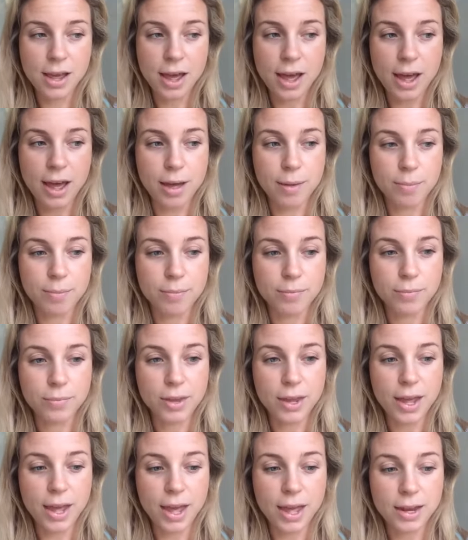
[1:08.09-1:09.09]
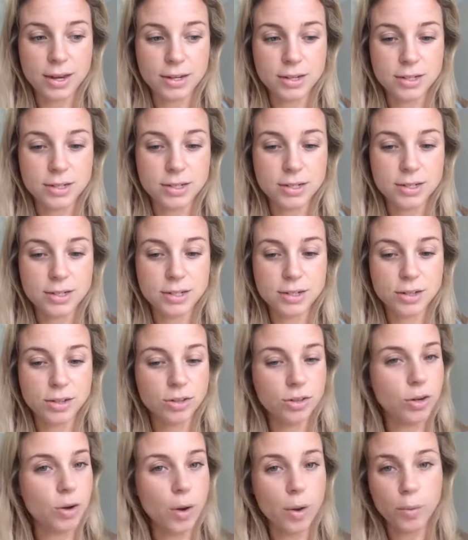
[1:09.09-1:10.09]
And
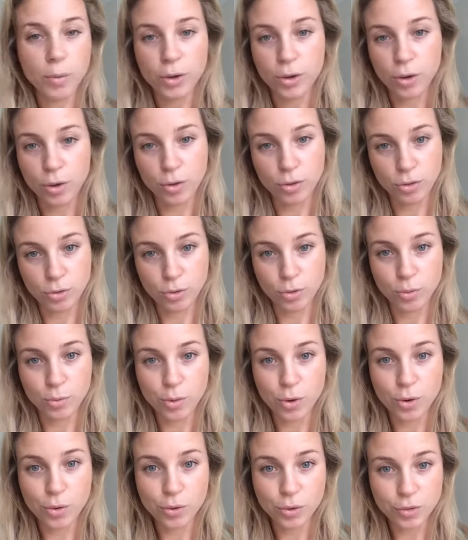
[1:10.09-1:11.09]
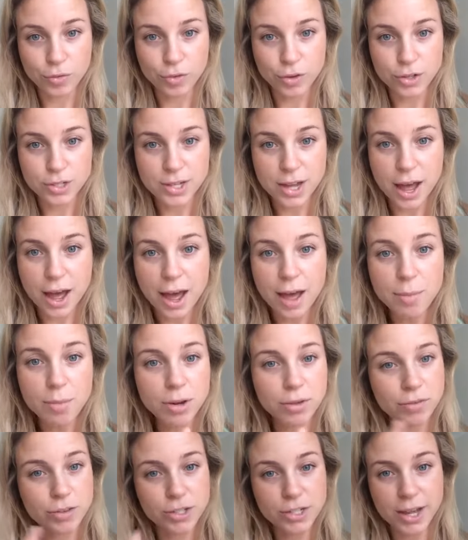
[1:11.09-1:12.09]
I won't go through what all of those are, but
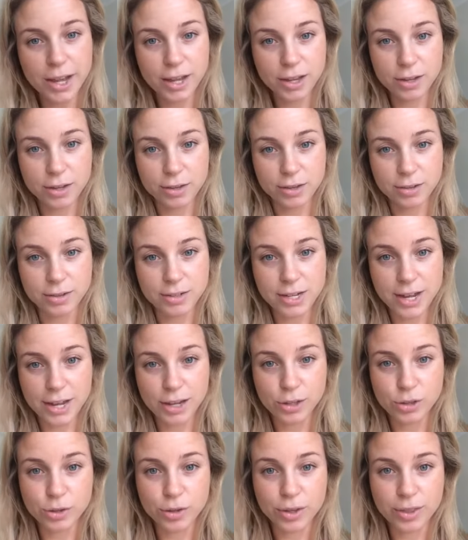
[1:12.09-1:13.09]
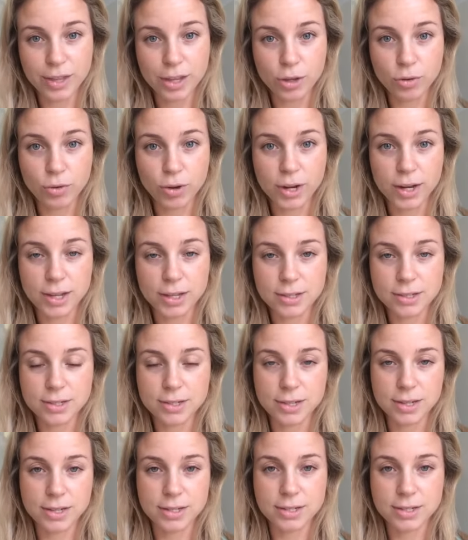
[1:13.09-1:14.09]
if you take a look at the
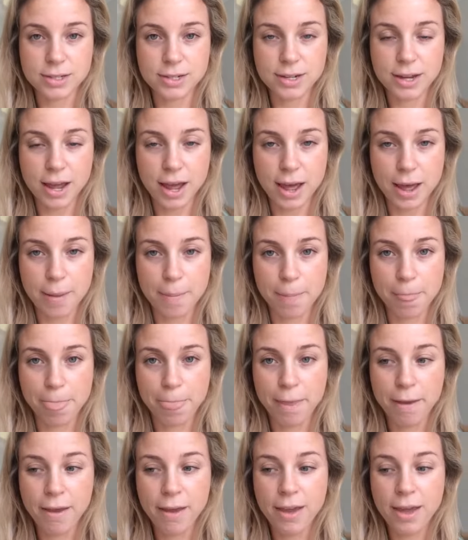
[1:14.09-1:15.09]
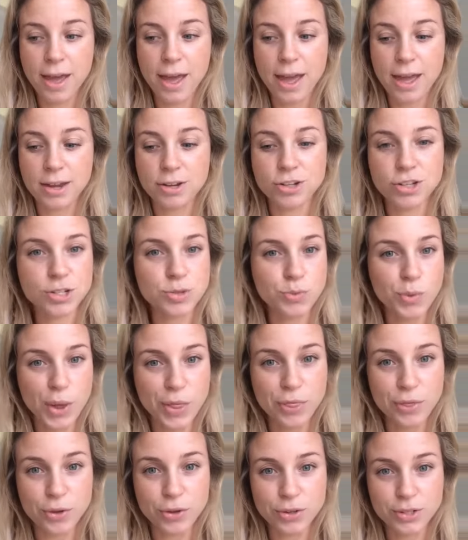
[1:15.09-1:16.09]
ingredients list and just
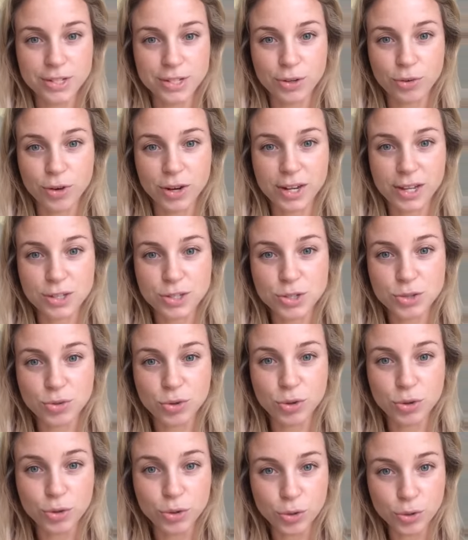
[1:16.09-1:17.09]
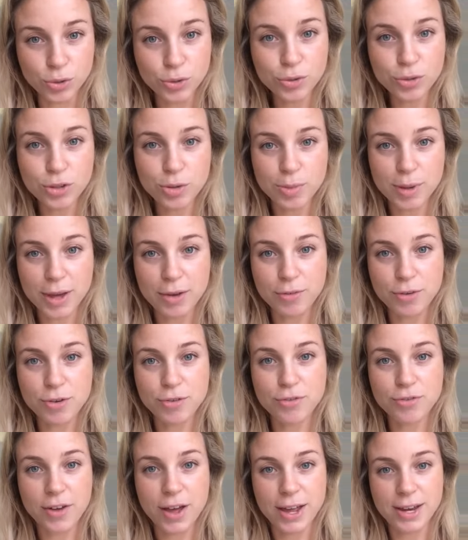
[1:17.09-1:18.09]
run those ingredients through Google, you'll be able to
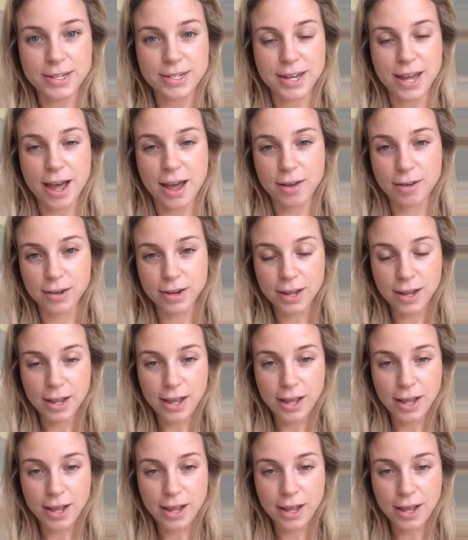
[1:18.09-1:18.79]
find out